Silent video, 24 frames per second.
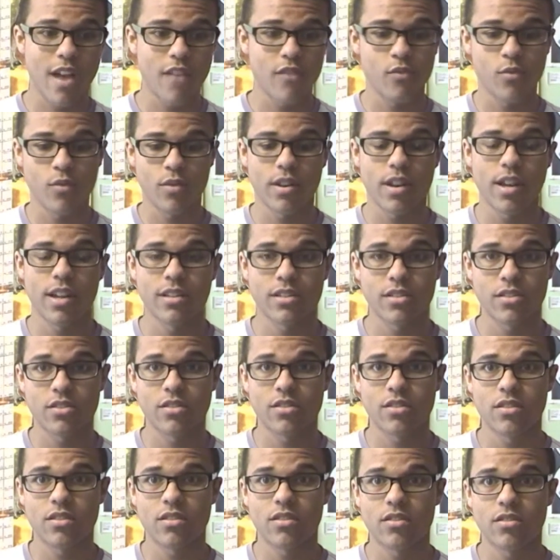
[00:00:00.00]
Everyone
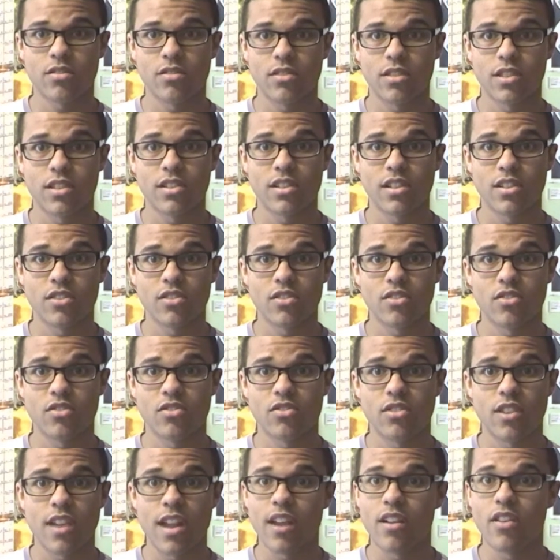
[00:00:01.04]
has
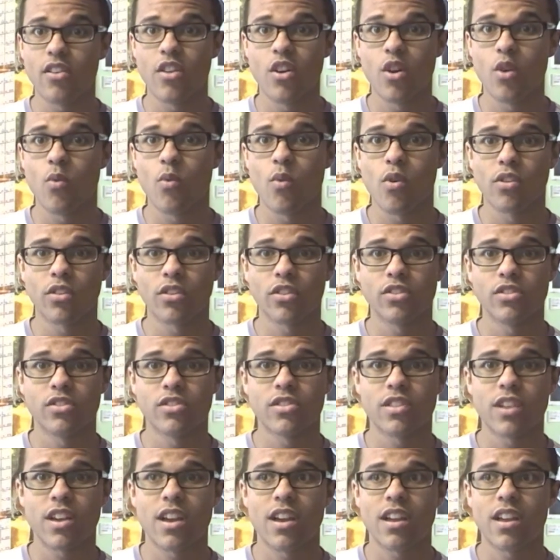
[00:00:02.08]
decisions, and no one can
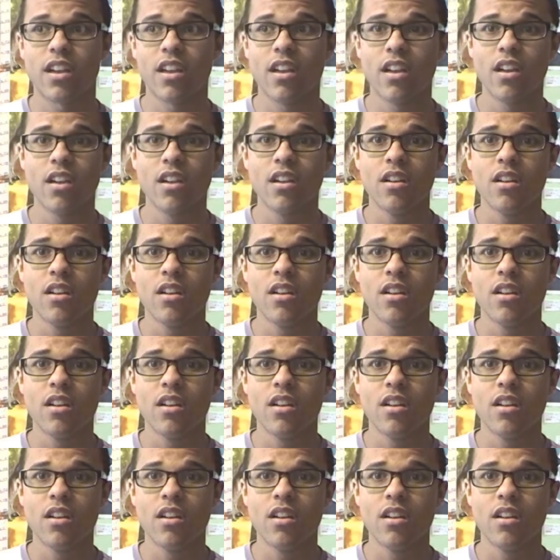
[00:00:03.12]
say